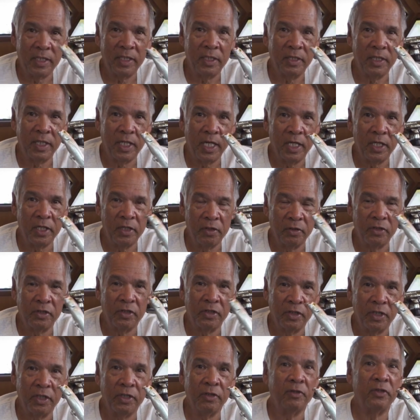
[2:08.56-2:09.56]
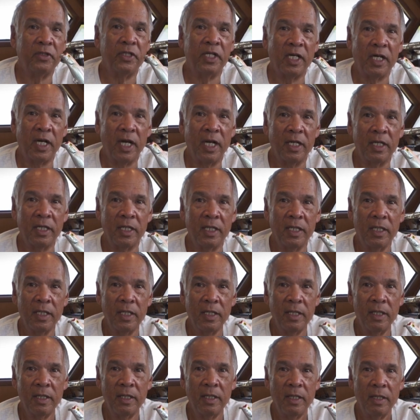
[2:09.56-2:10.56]
till you get used to using it.
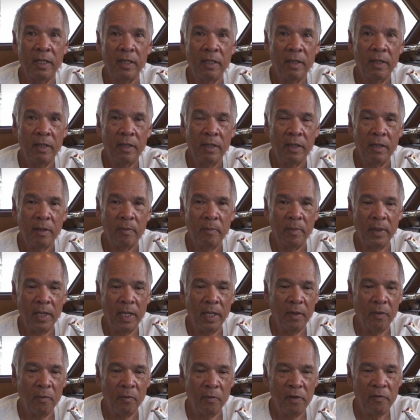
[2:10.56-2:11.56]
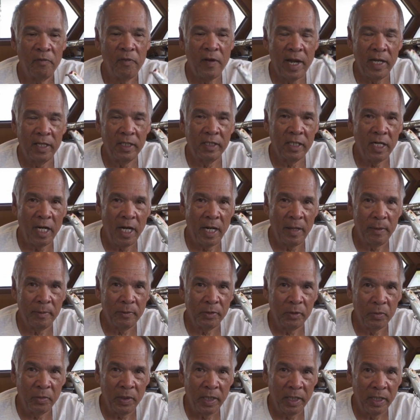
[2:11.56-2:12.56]
But we've had
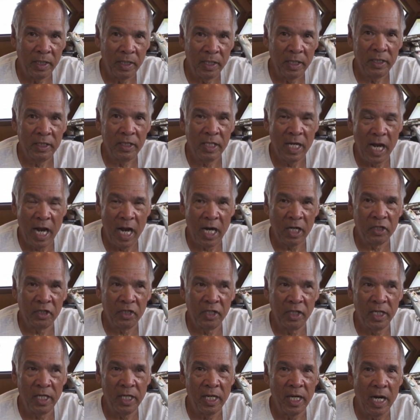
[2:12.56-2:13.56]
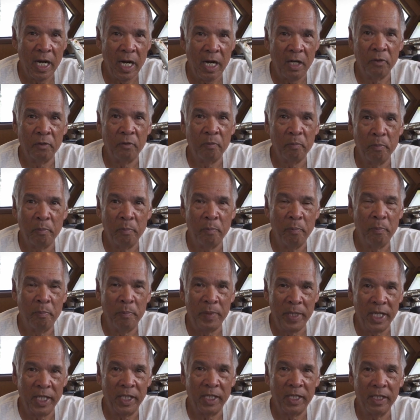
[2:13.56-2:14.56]
times when this actually
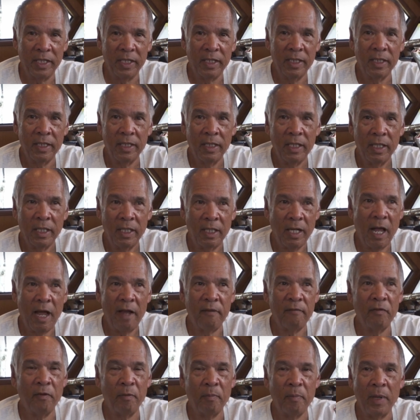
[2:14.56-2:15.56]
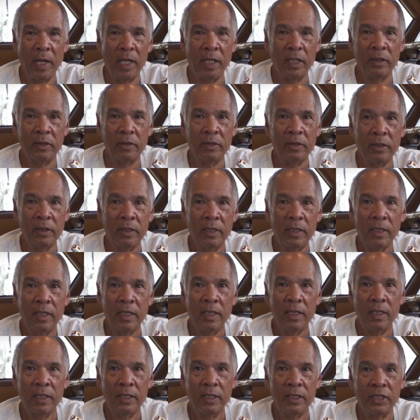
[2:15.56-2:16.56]
outbit live opelu.
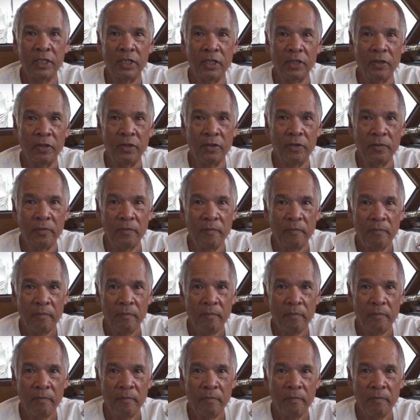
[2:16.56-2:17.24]
So